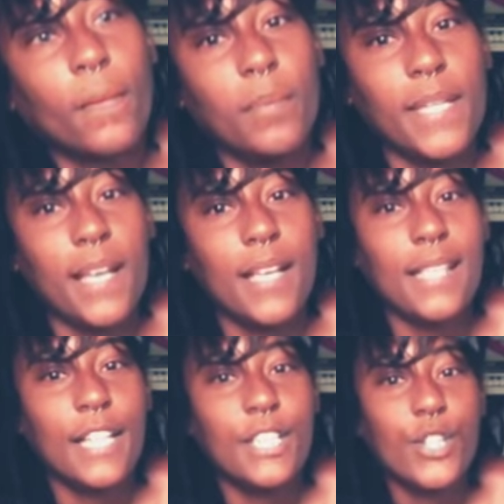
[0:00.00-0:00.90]
Because
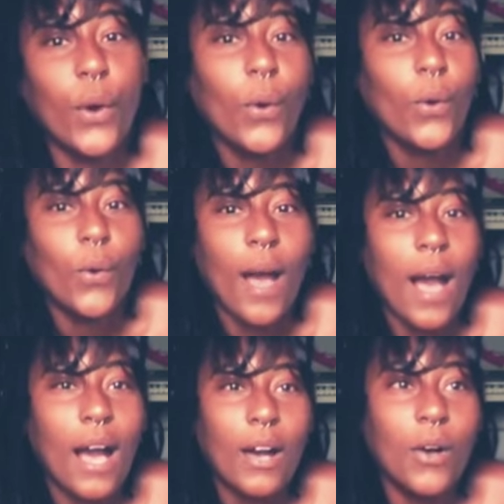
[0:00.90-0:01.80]
I know
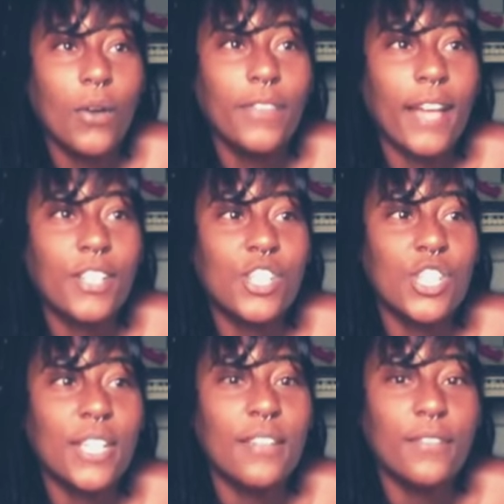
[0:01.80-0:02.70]
how that
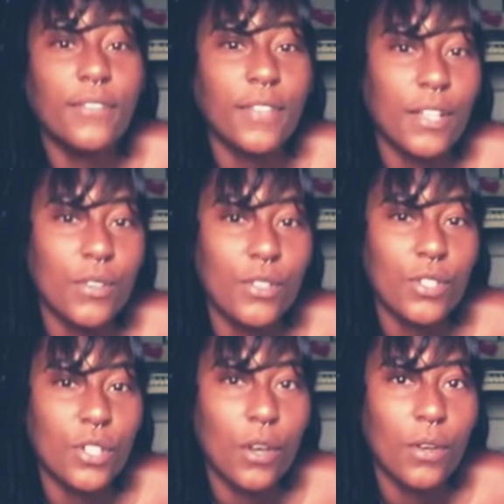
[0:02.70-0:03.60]
shit feels,
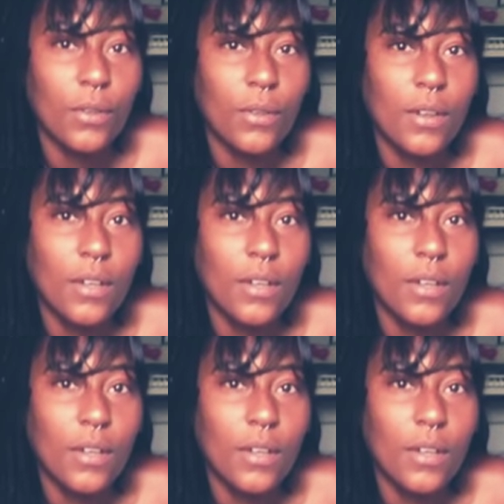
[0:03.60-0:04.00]
you know?